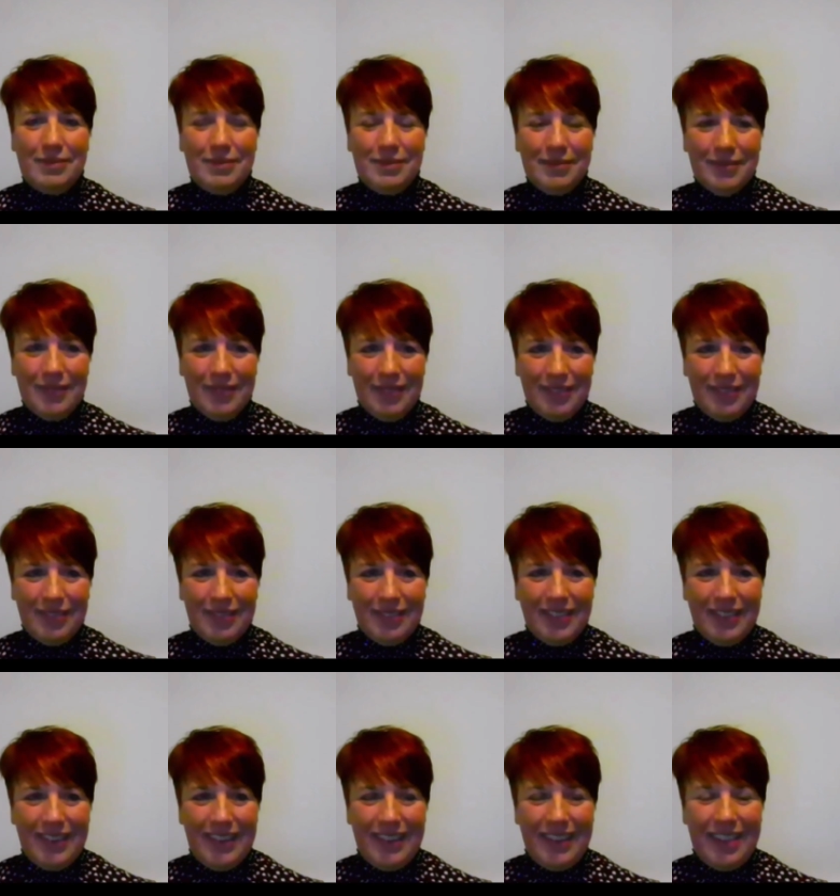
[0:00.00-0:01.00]
Thank you.
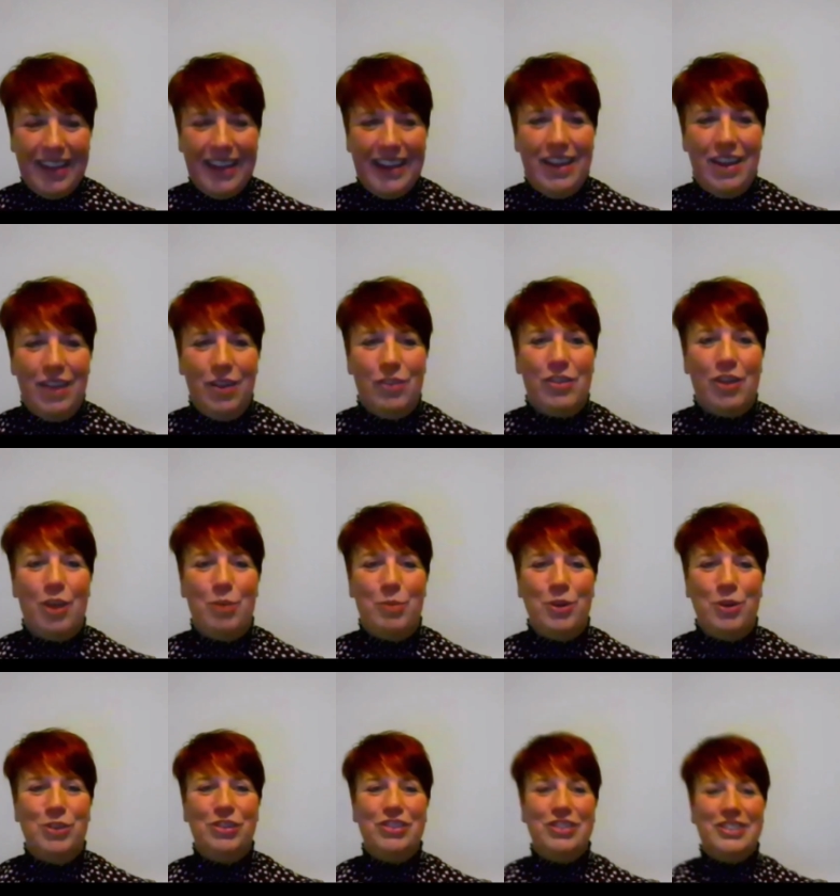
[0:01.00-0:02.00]
Thank you
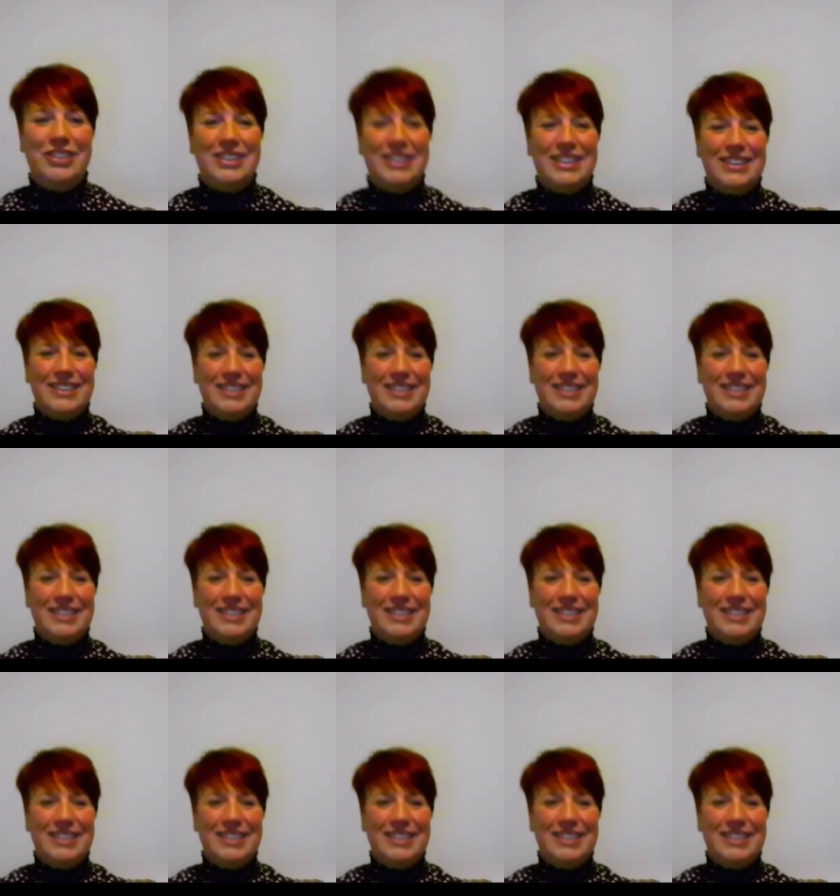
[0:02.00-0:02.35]
so much.